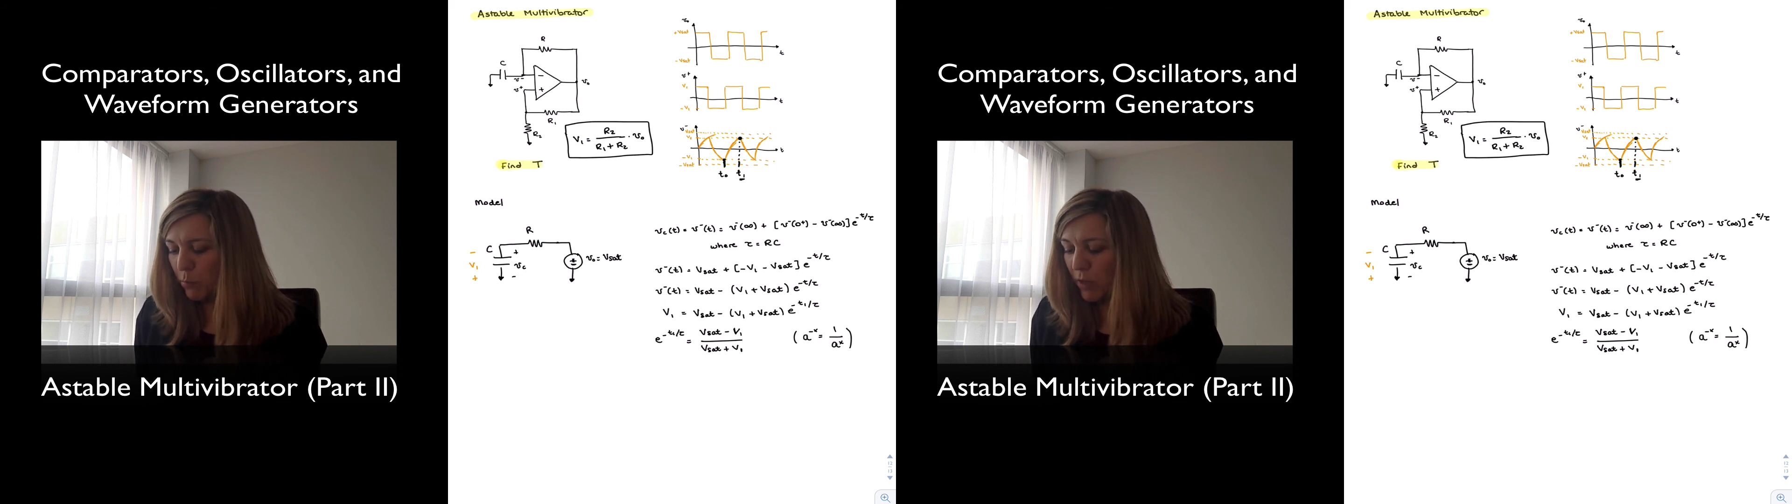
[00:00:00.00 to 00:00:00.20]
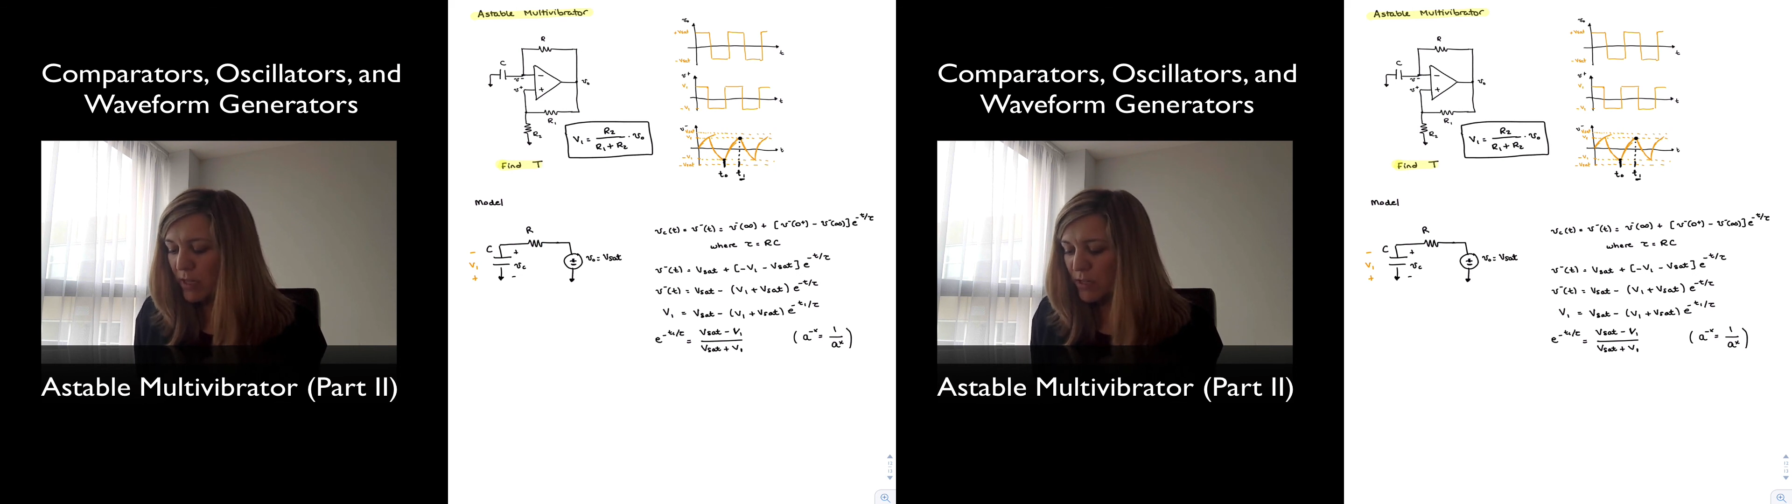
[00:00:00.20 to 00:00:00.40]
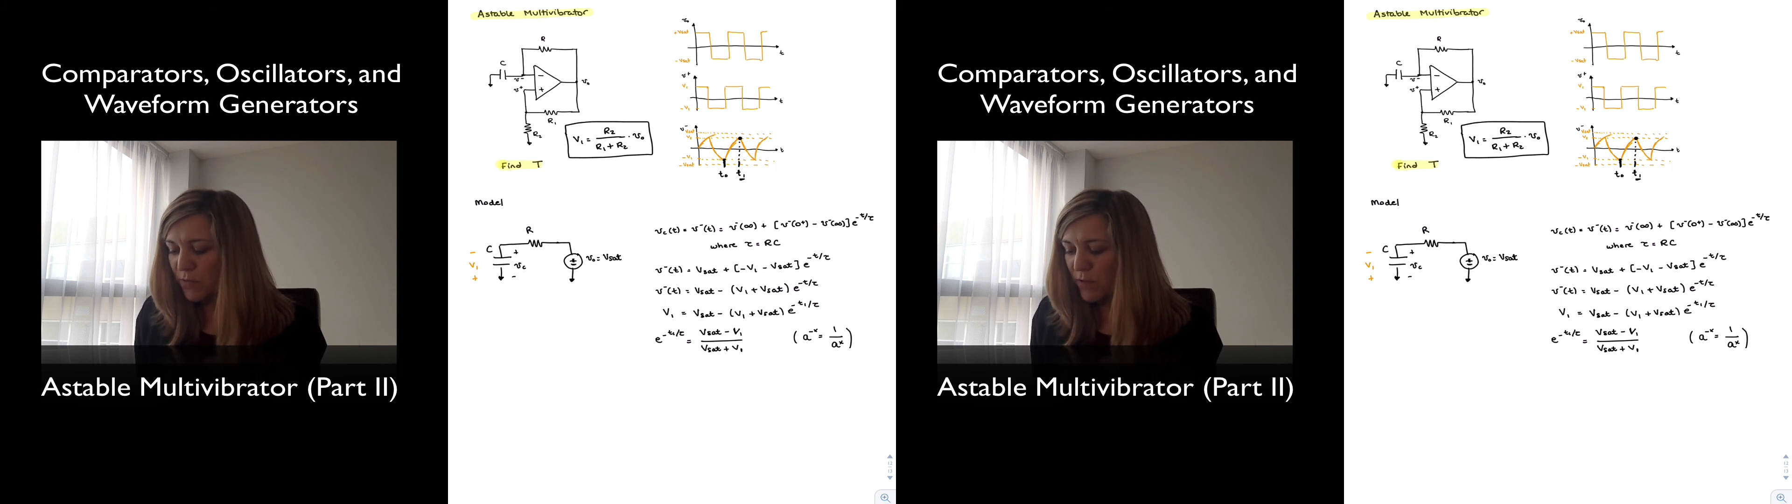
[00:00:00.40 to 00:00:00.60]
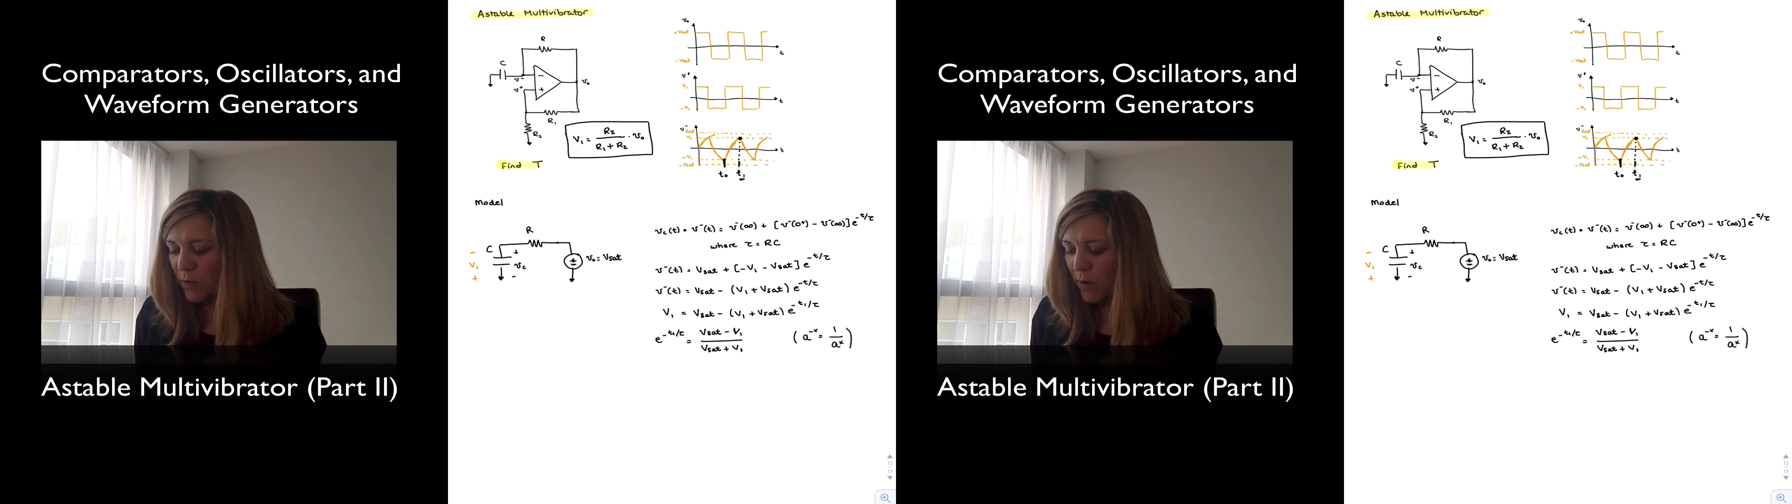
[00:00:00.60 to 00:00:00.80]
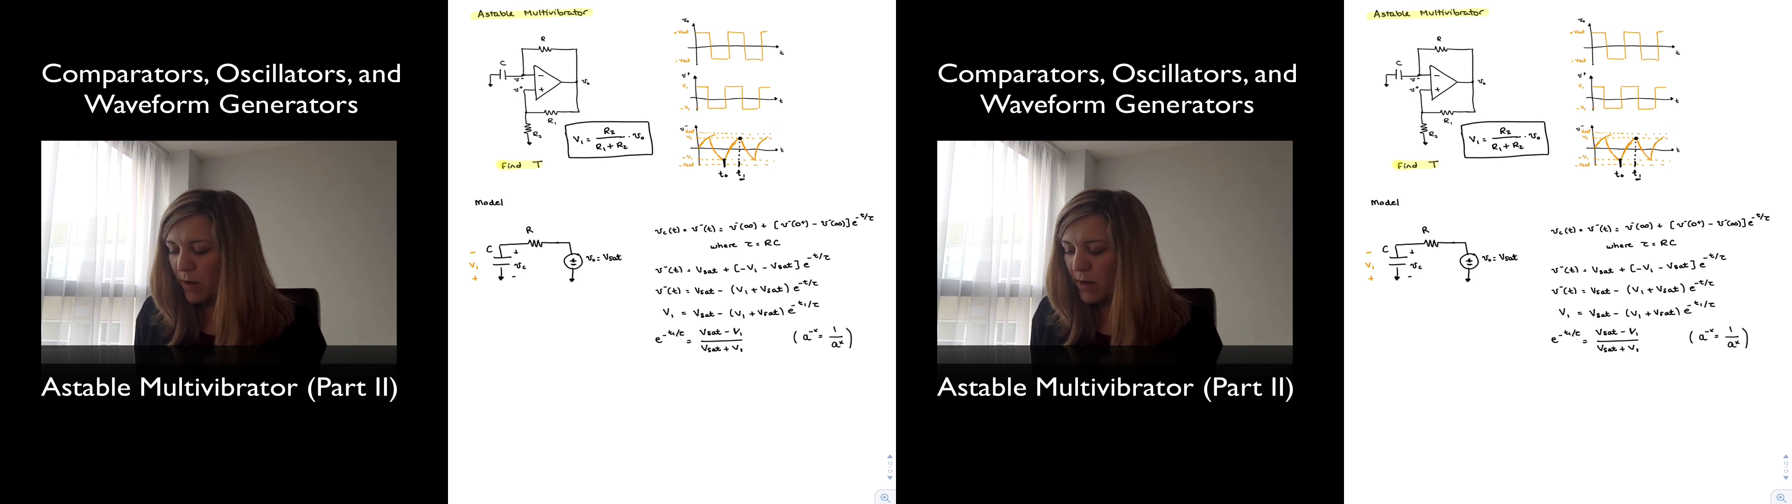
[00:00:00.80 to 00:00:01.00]
plus
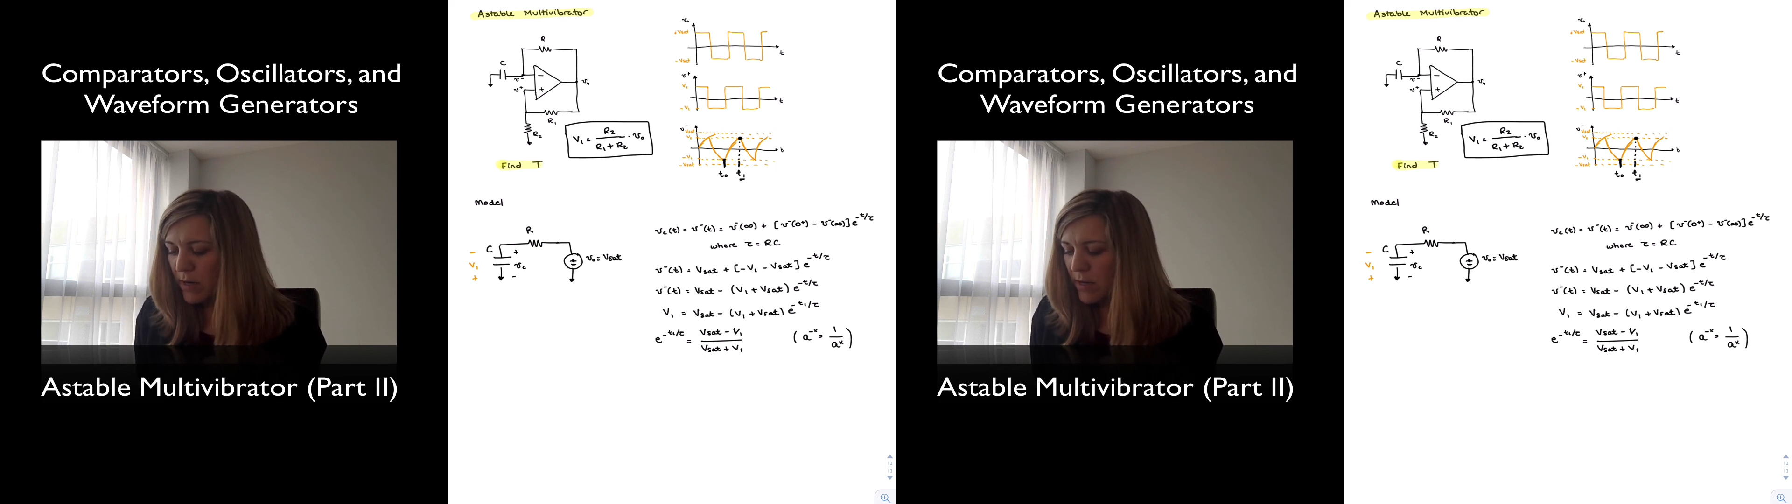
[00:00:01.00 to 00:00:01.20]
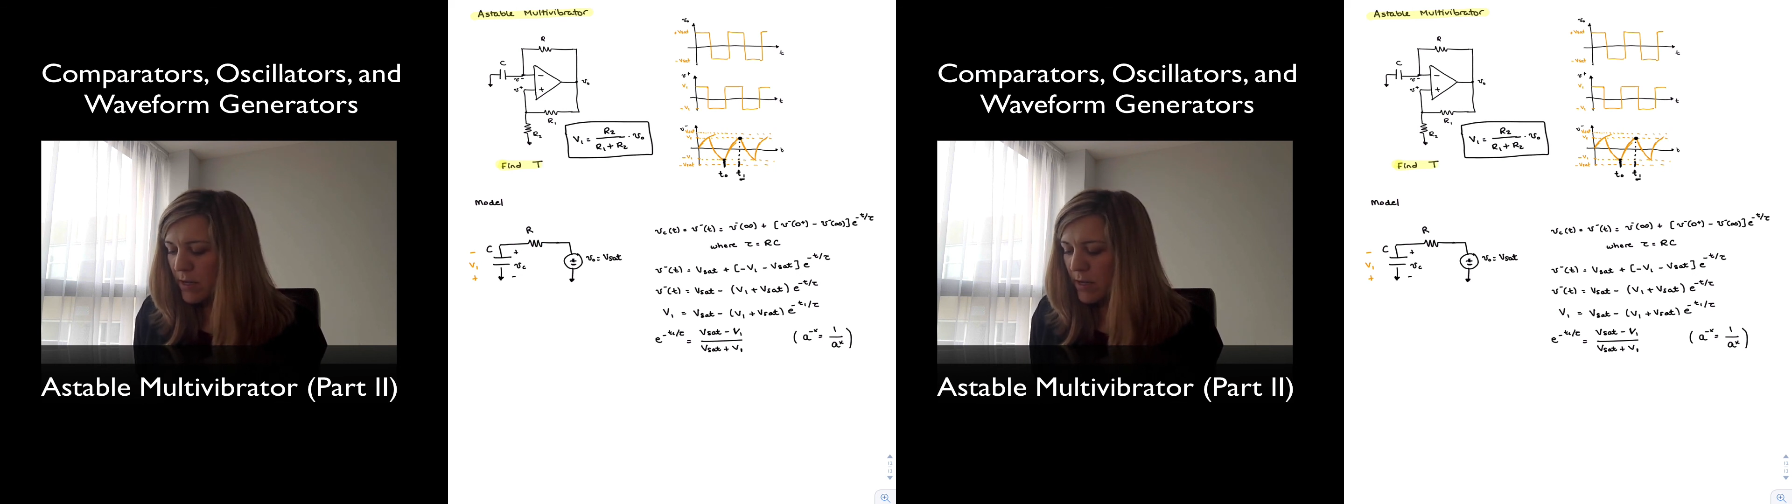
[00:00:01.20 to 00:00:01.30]
v1